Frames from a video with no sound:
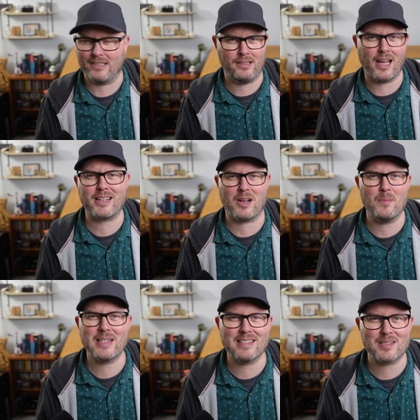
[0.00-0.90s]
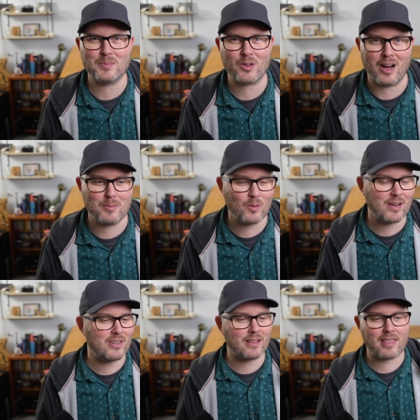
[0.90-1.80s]
like, comment, and subscribe or
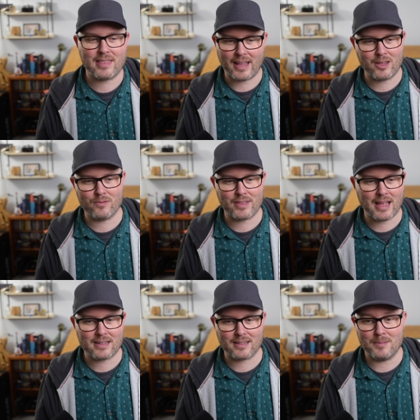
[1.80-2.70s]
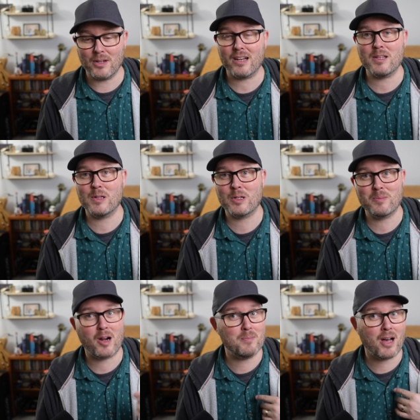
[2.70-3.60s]
whatever, thank you for that. I'm not a
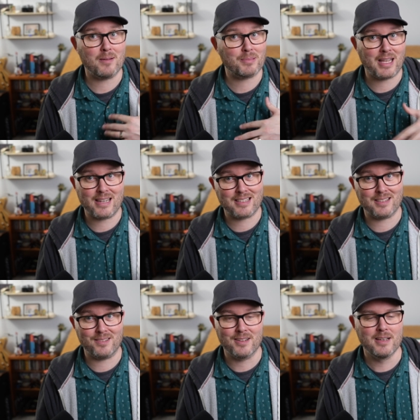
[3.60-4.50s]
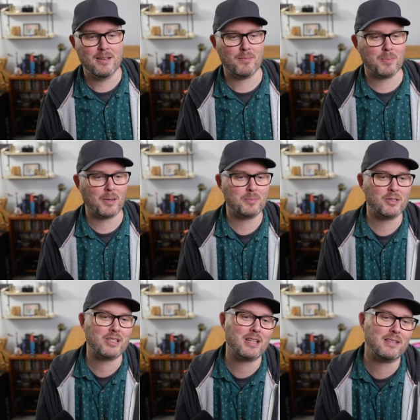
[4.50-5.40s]
YouTuber. I'm not planning to be
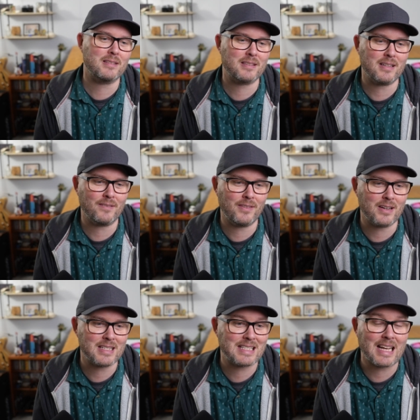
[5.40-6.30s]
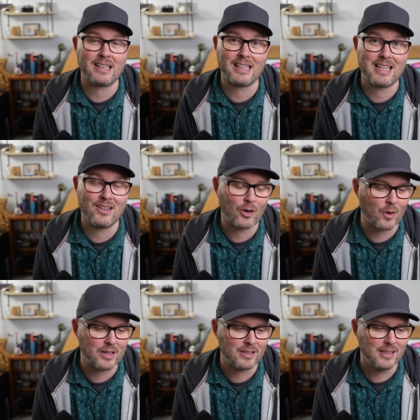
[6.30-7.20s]
publishing stuff very steadily here
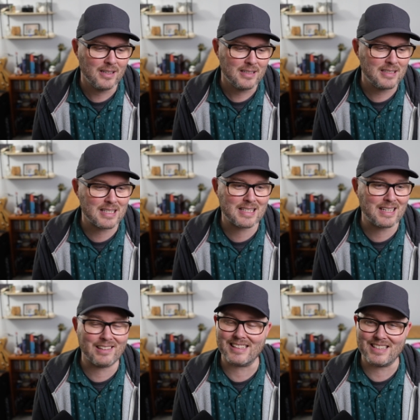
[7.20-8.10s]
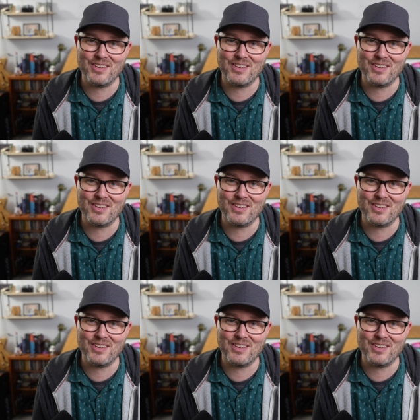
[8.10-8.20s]
or necessarily